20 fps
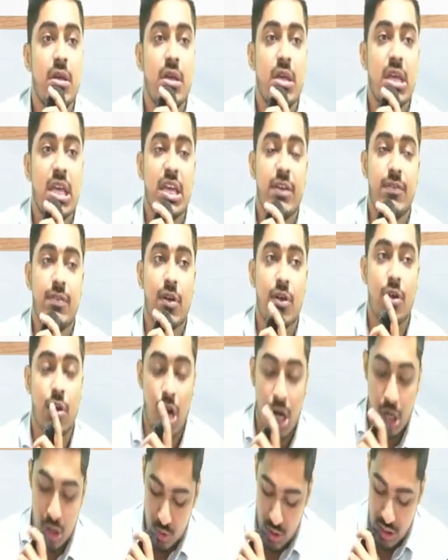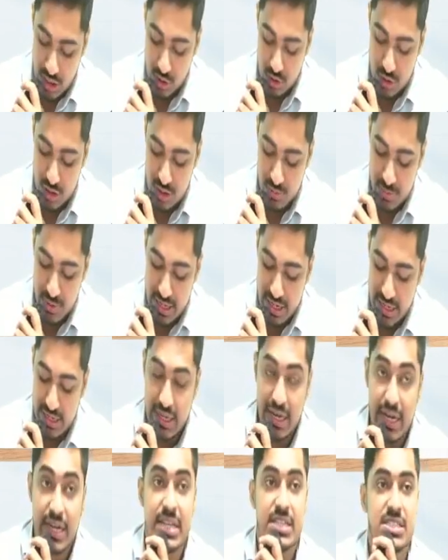If you are not doing, you should be writing a
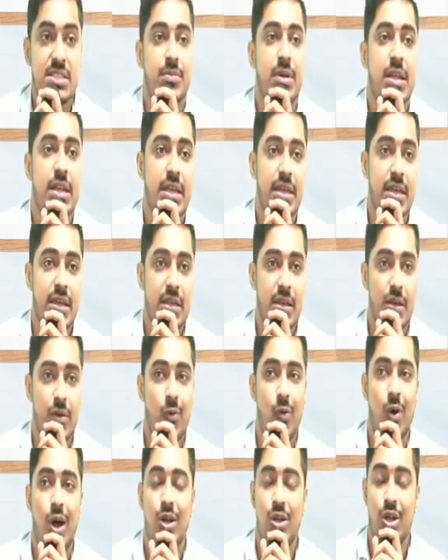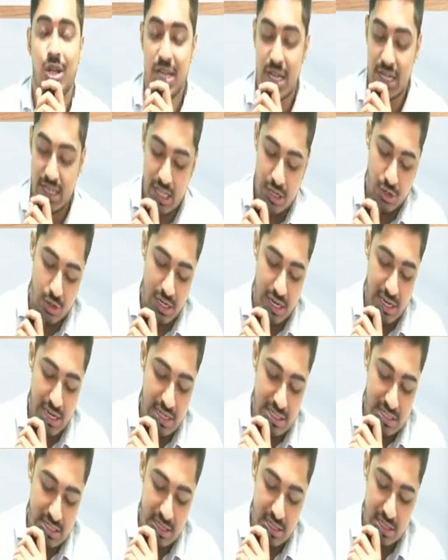decimal here. What on earth are you telling,
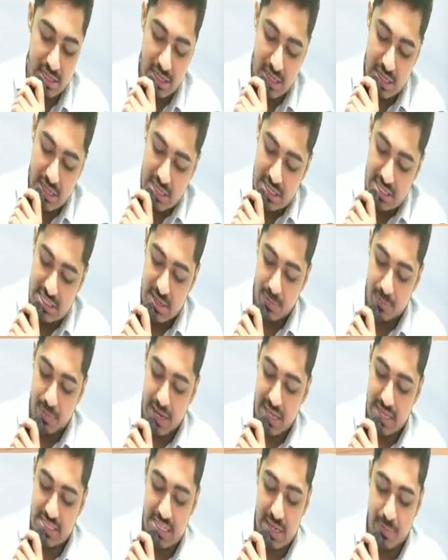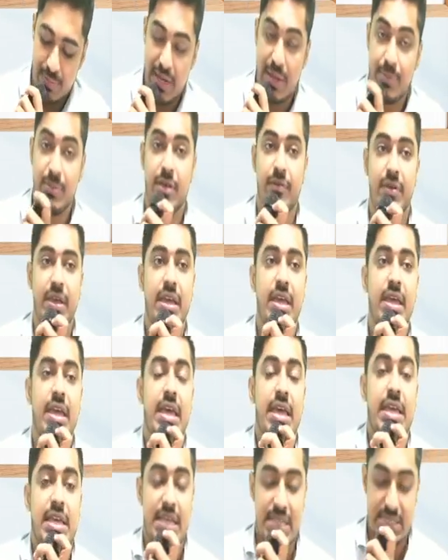sir? Simple example I am giving.
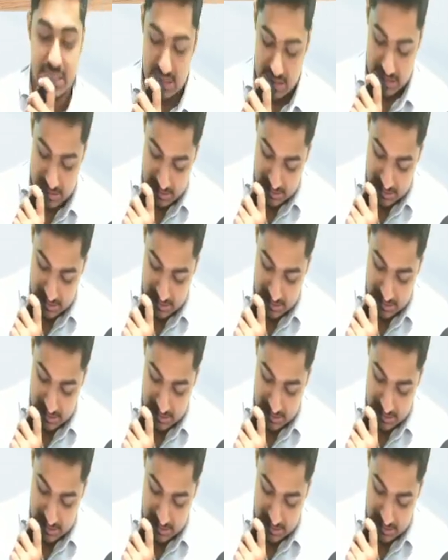Yes.